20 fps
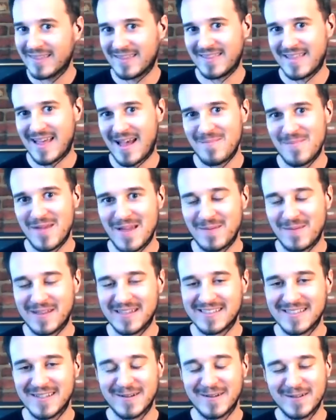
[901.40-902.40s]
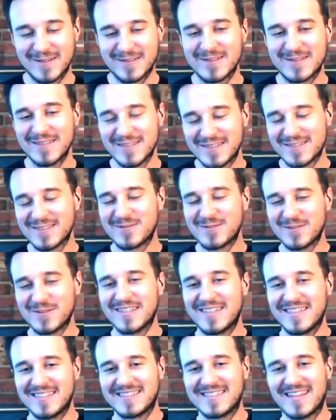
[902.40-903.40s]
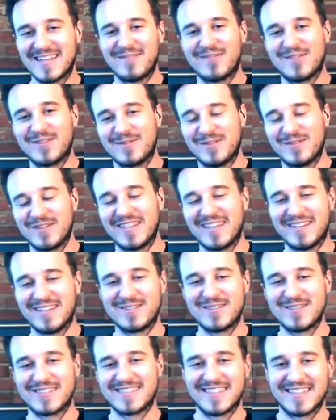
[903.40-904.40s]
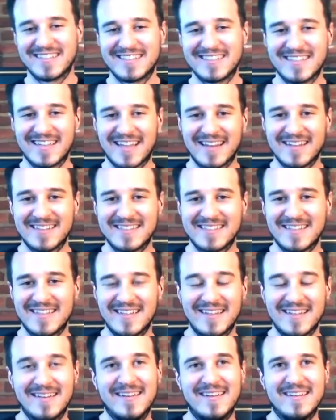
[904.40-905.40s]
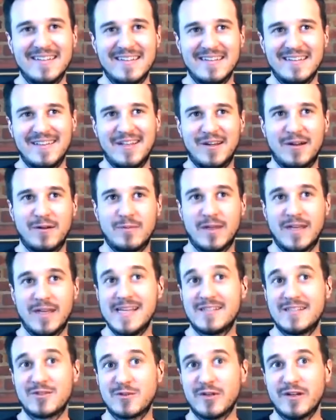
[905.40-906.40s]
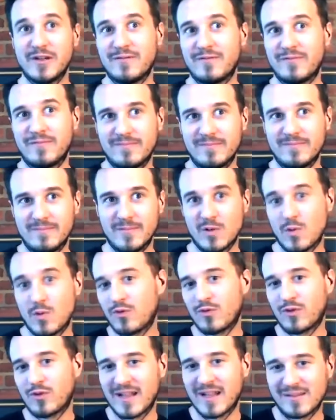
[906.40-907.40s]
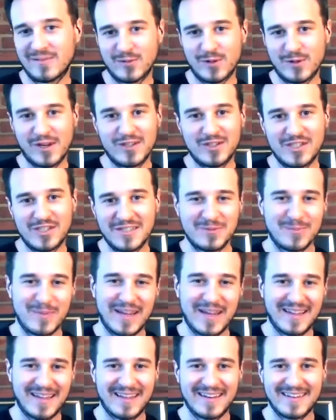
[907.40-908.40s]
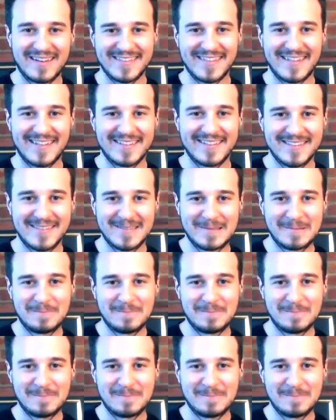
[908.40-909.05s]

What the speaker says: than that maybe. So it's just really insightful and really interesting to kind of see, the history of Northern Californian cheese making in a sense.